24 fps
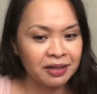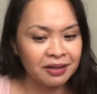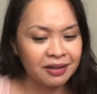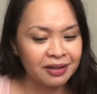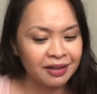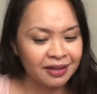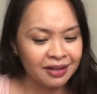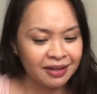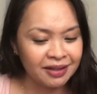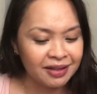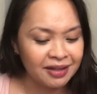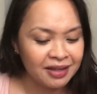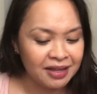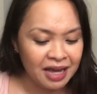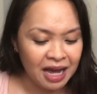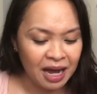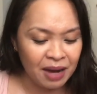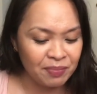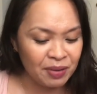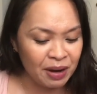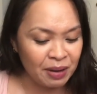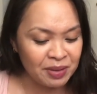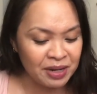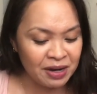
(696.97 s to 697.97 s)
I'm
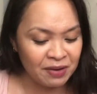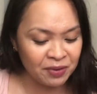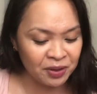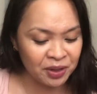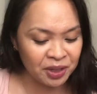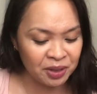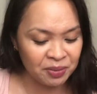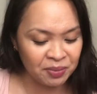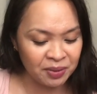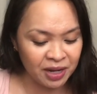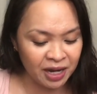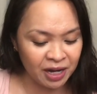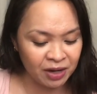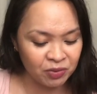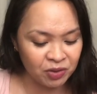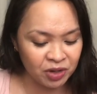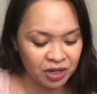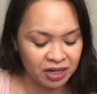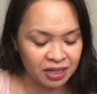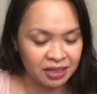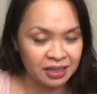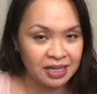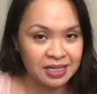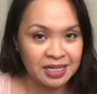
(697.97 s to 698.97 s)
probably never going to buy
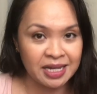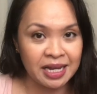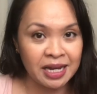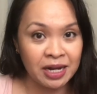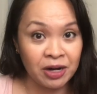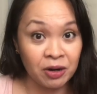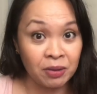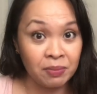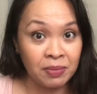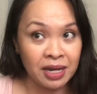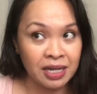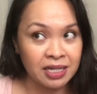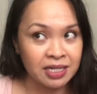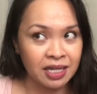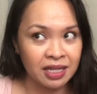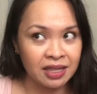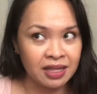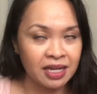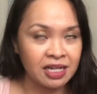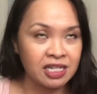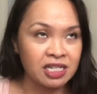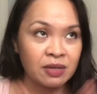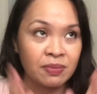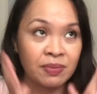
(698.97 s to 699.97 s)
one unless I hear amazing
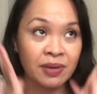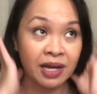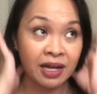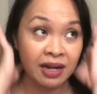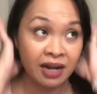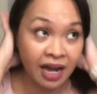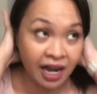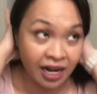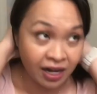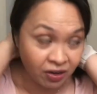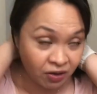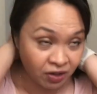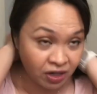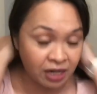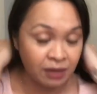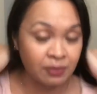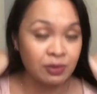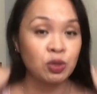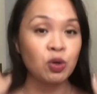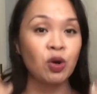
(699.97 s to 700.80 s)
things about eye creams,